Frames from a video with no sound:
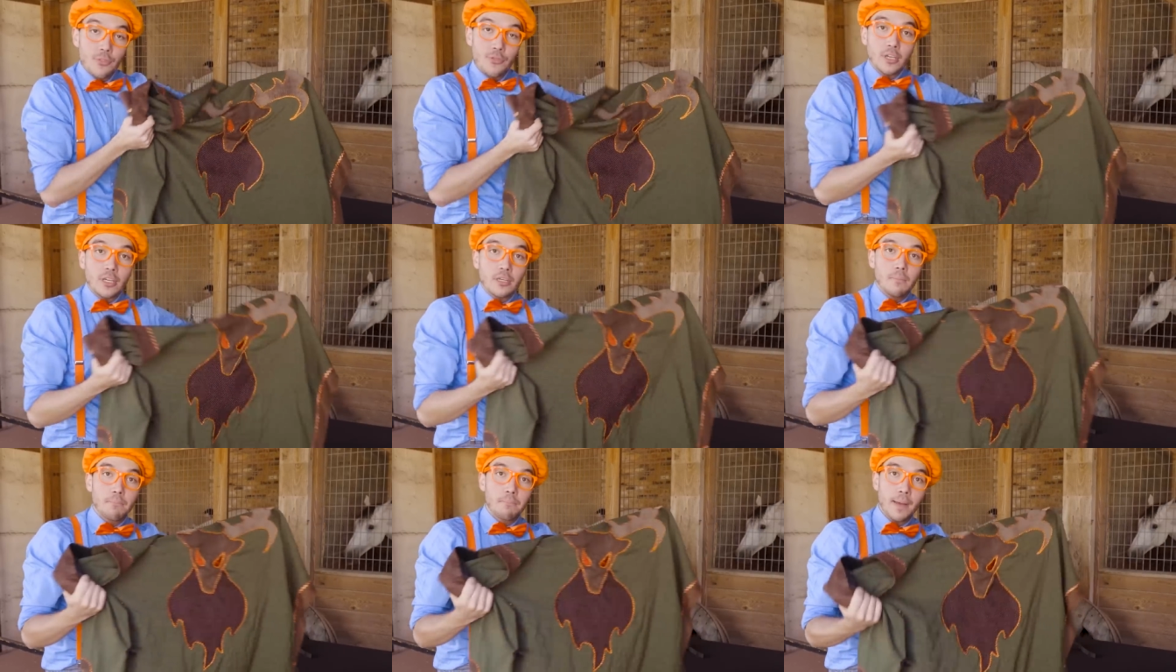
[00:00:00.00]
the
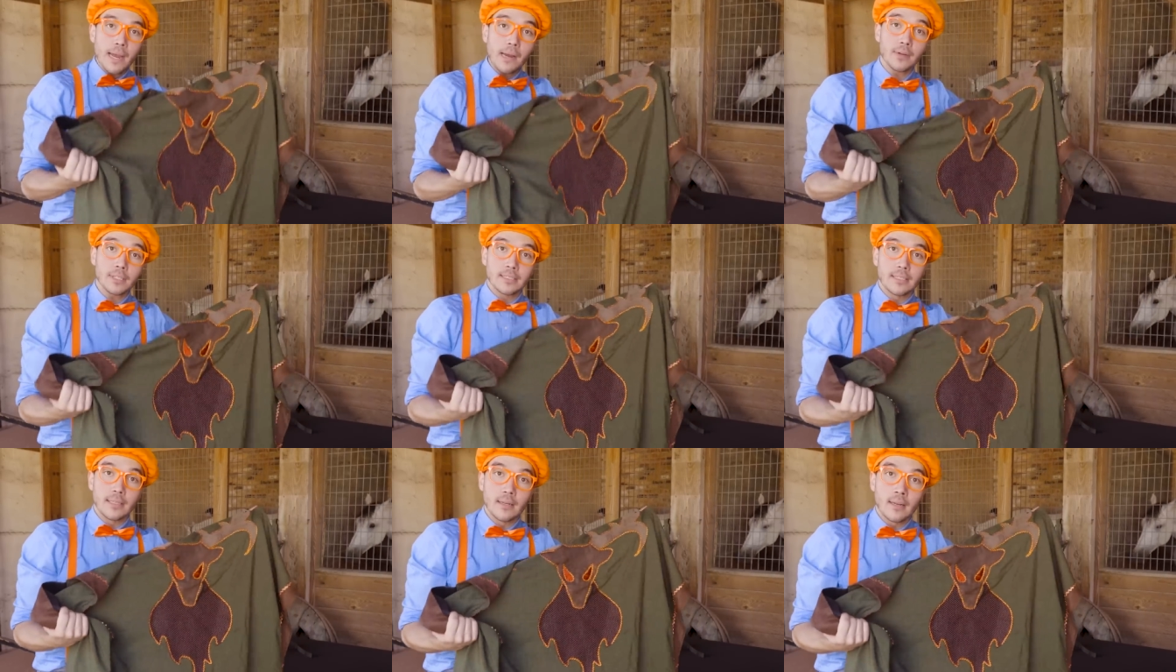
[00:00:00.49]

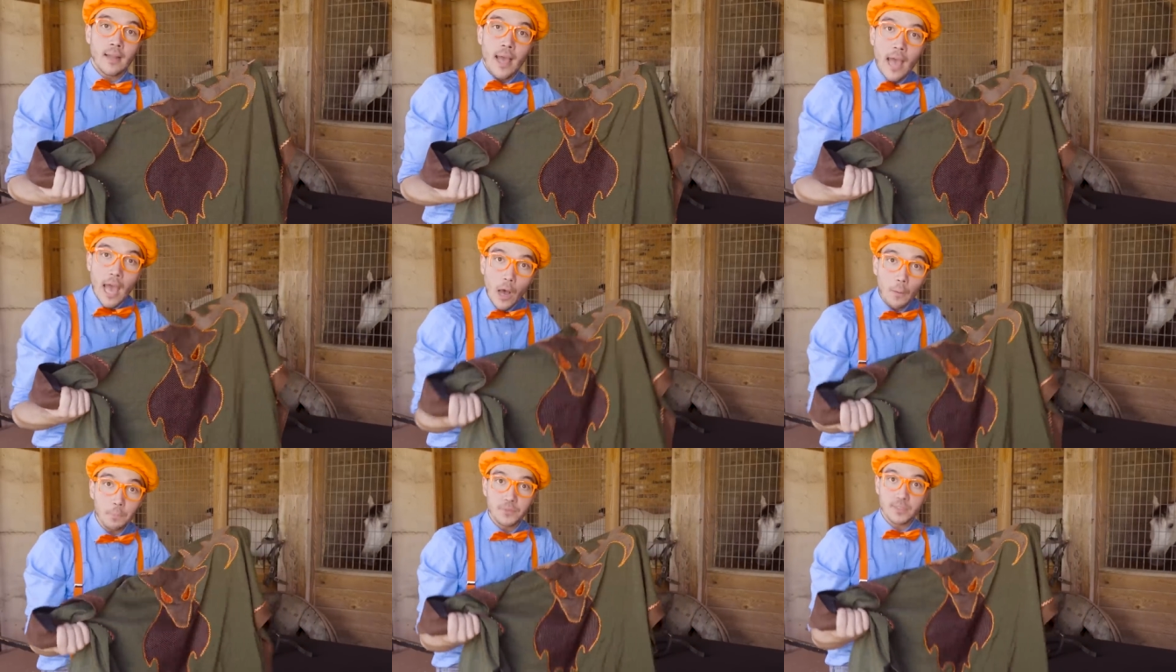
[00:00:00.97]

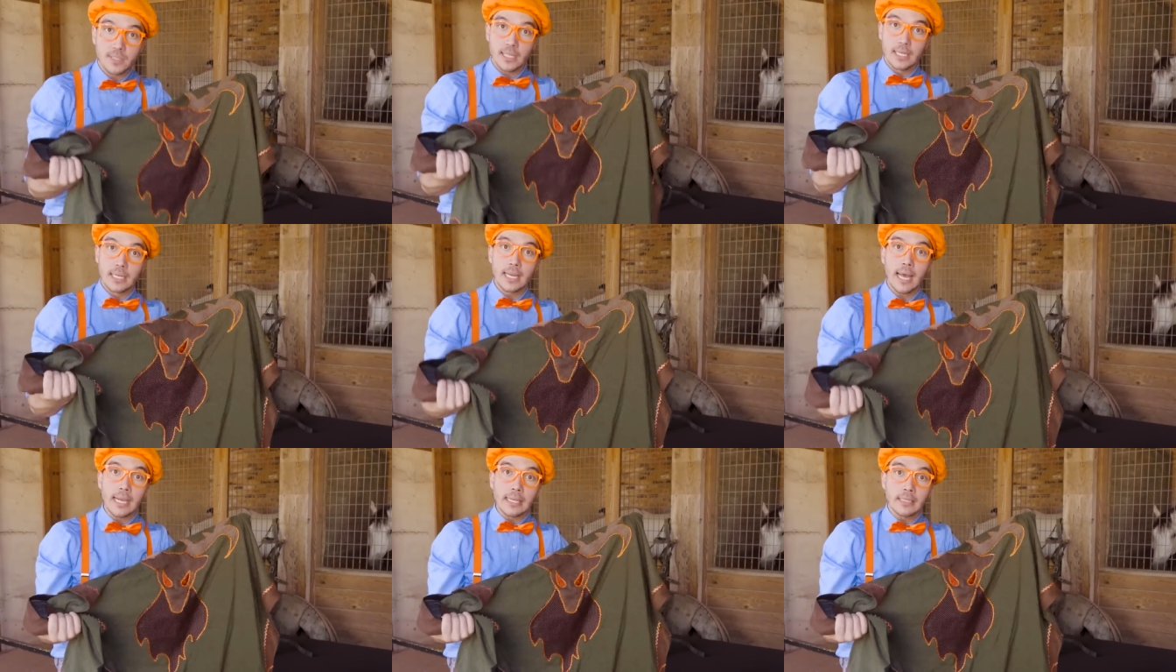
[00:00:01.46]
caparison helps
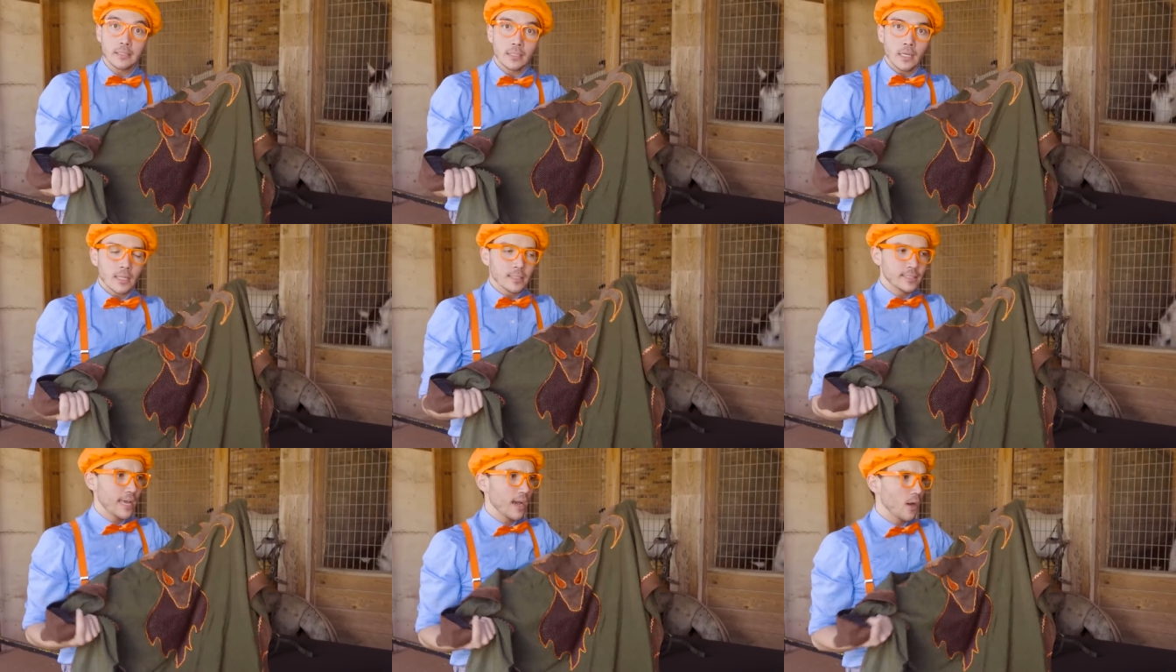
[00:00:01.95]
the knight
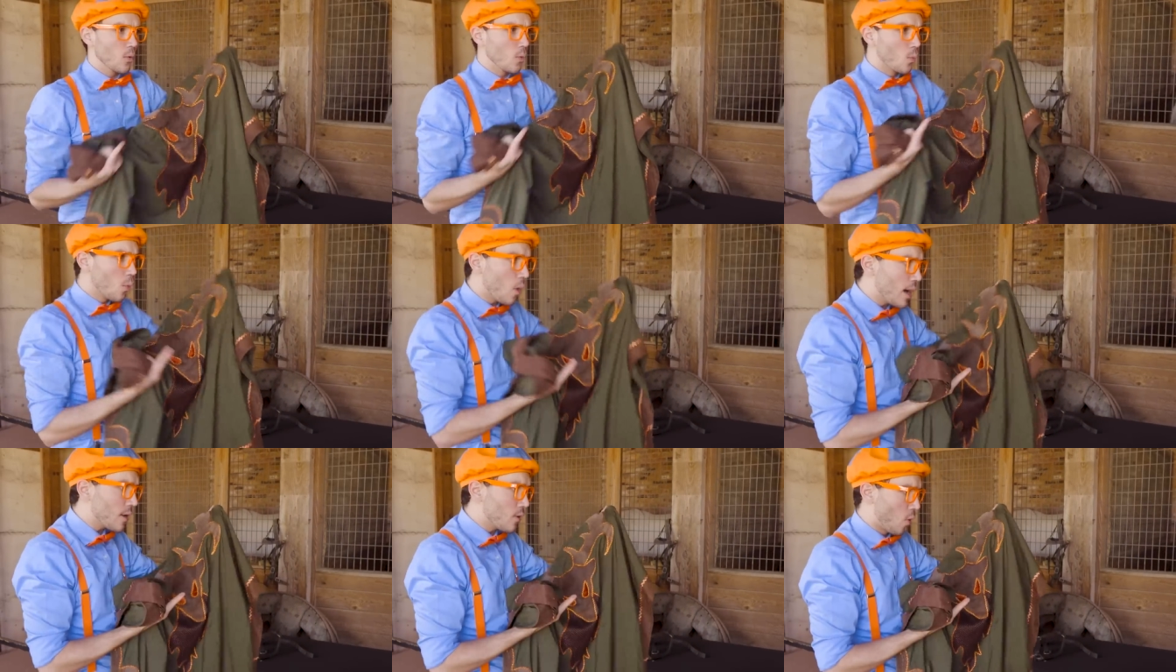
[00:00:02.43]
tell
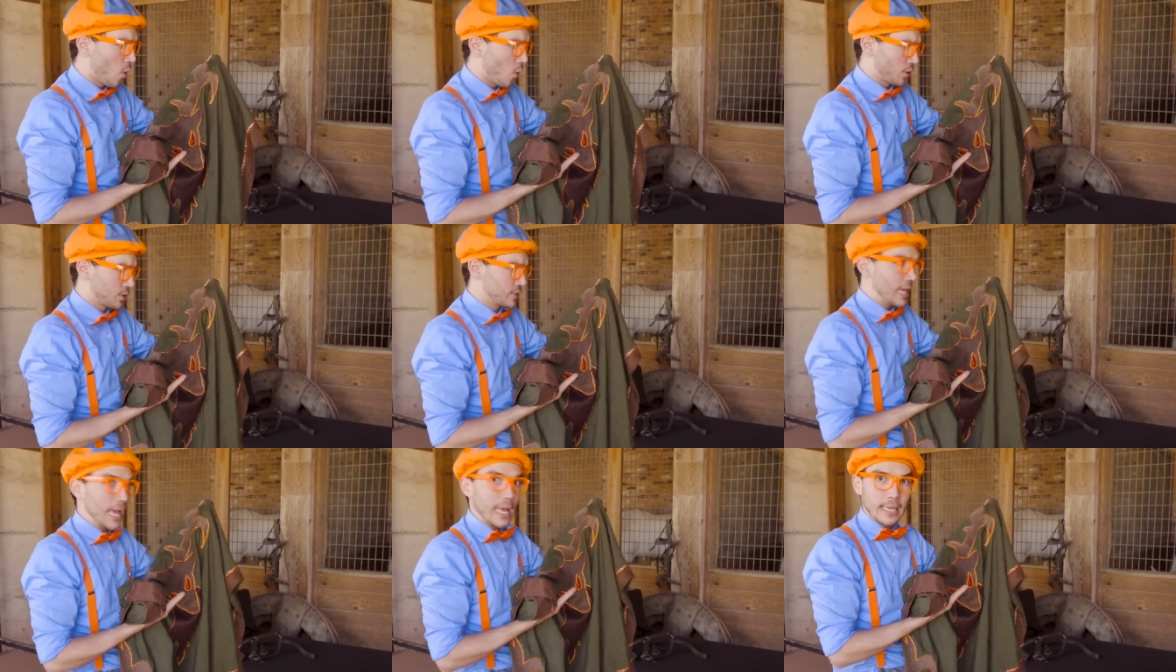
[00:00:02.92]
one
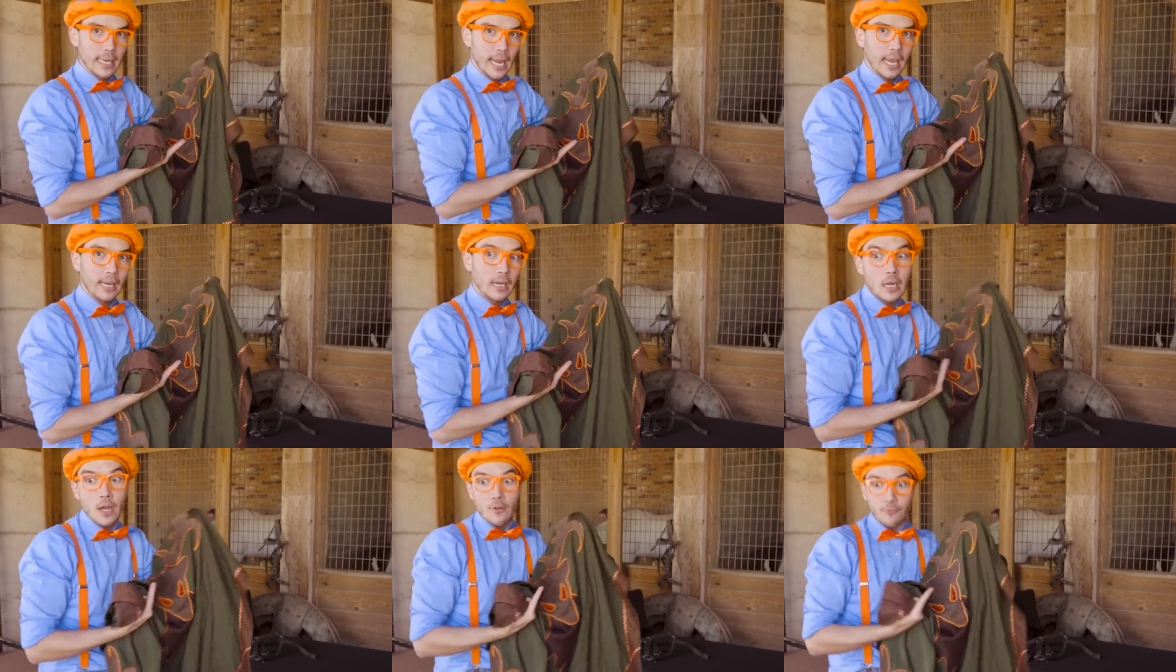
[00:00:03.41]
horse and
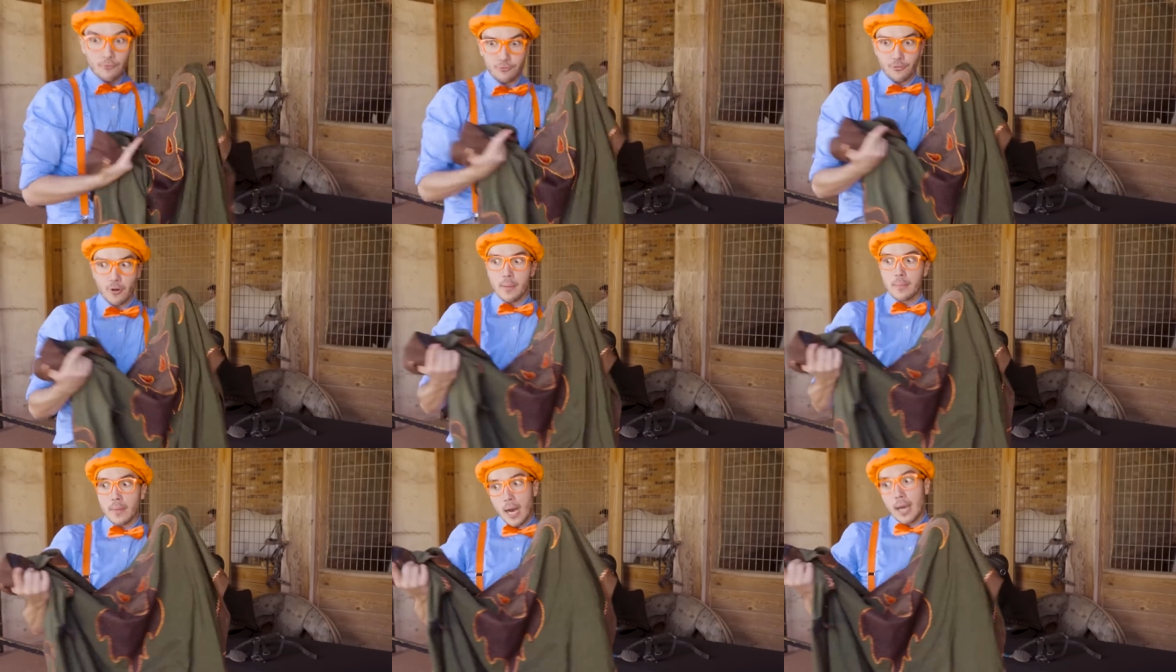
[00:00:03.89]
knight
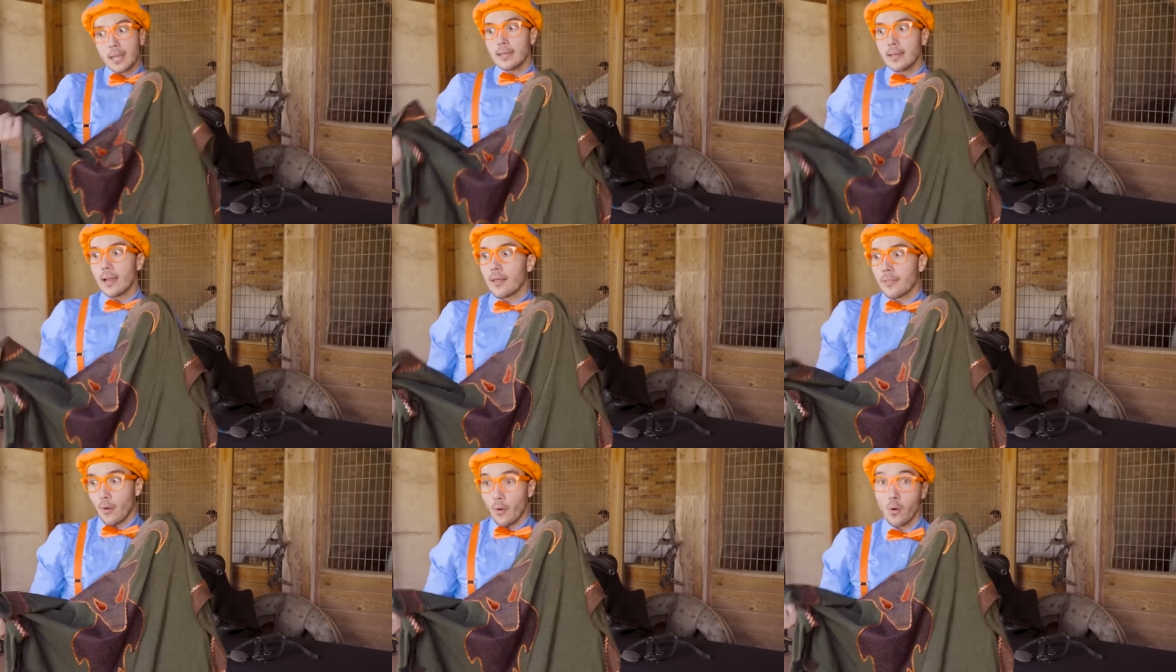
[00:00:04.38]
from
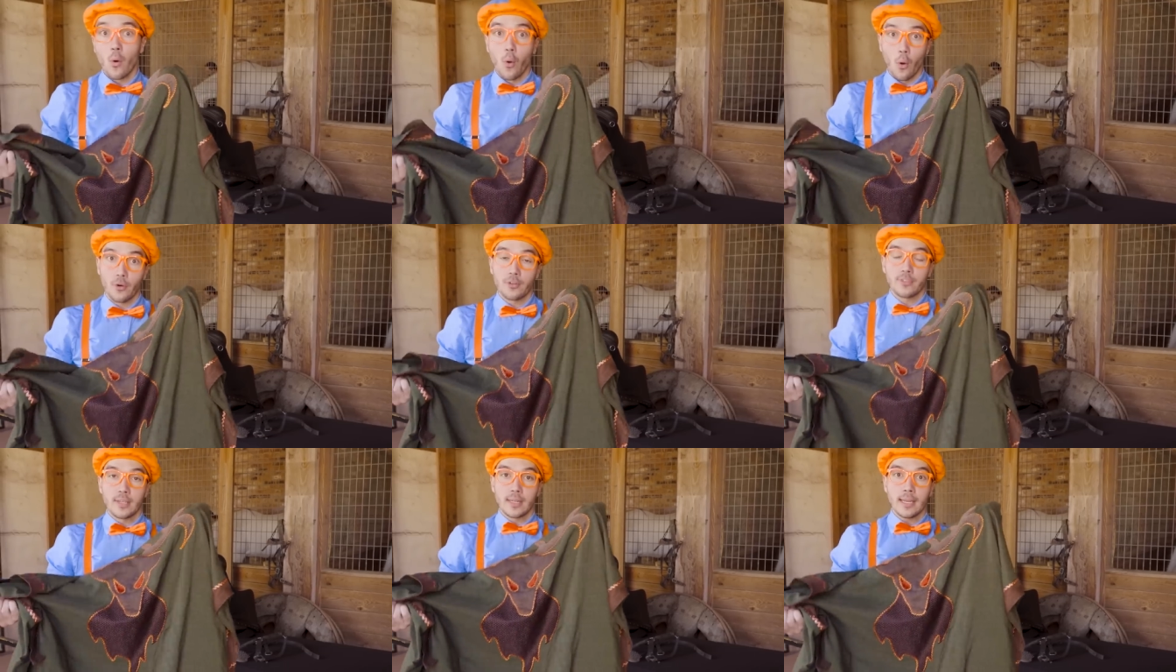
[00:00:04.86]
another
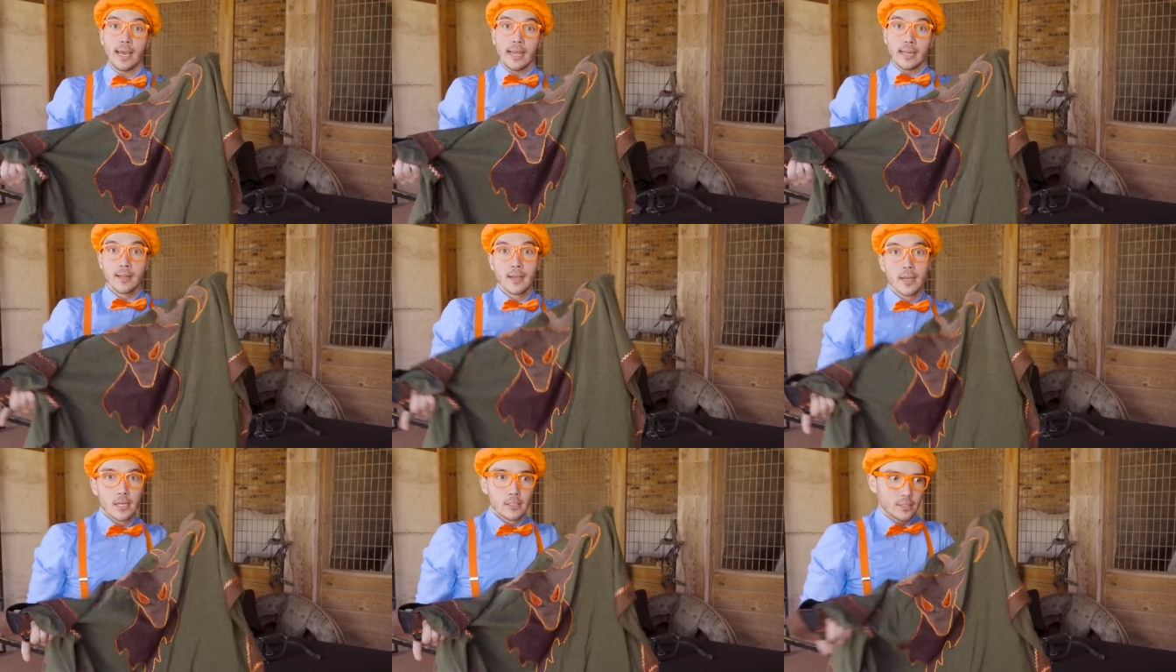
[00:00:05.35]
horse and knight.